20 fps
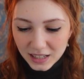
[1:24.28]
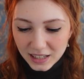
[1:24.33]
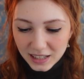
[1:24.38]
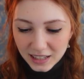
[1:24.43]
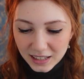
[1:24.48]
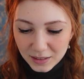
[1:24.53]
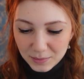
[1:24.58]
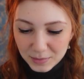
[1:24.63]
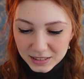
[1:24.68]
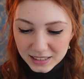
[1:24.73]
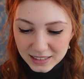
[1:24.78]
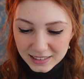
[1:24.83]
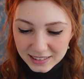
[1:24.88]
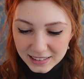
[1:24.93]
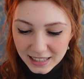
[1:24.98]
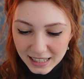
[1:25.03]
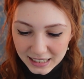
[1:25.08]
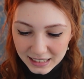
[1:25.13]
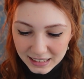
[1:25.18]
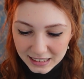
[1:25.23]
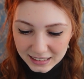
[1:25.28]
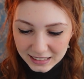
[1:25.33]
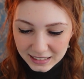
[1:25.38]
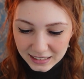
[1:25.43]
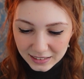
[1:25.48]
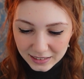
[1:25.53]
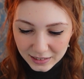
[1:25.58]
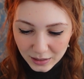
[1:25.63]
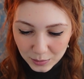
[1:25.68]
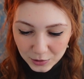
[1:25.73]
The
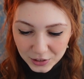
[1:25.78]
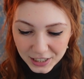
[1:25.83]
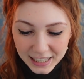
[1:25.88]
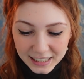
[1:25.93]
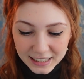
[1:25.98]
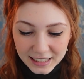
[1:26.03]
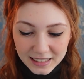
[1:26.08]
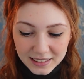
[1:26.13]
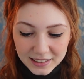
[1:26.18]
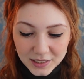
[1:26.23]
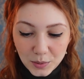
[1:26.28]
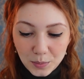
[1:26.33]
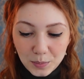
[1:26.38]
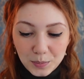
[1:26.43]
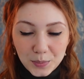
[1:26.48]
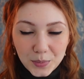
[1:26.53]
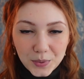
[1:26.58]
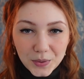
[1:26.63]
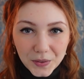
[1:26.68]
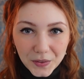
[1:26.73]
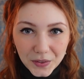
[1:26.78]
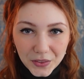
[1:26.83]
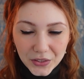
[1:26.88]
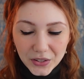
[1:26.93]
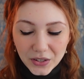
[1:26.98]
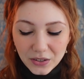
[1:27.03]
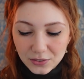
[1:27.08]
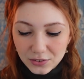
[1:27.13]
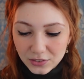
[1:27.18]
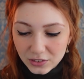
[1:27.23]
second subject is the birth
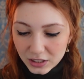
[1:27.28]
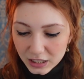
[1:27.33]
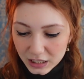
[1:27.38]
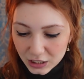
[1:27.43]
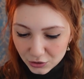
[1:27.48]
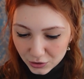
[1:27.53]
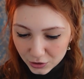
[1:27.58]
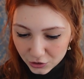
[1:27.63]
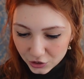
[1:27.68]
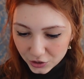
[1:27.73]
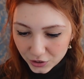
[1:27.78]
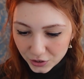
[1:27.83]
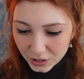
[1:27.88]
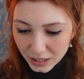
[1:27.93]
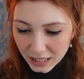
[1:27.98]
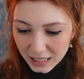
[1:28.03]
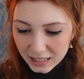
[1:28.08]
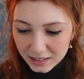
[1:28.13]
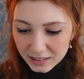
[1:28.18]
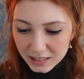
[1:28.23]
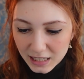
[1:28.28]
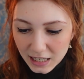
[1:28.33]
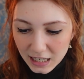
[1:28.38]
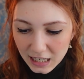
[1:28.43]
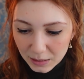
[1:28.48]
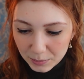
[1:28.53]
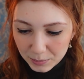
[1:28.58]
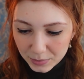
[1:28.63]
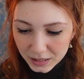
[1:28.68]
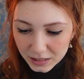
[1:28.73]
of literature, the
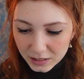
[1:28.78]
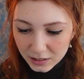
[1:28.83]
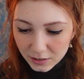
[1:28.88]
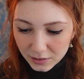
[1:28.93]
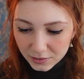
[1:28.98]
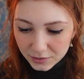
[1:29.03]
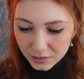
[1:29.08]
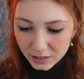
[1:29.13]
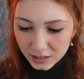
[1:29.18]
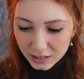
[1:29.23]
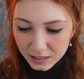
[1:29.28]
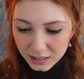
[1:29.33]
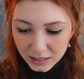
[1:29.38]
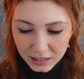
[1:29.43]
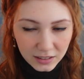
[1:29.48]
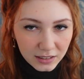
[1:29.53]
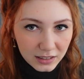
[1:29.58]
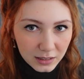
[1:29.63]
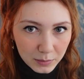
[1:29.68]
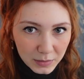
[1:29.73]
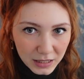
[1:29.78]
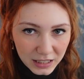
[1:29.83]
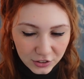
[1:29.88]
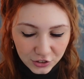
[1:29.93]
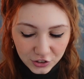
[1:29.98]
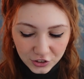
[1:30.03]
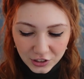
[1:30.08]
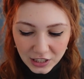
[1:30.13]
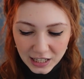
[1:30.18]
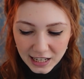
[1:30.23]
Epic of
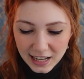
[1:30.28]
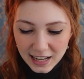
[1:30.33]
Gilgamesh.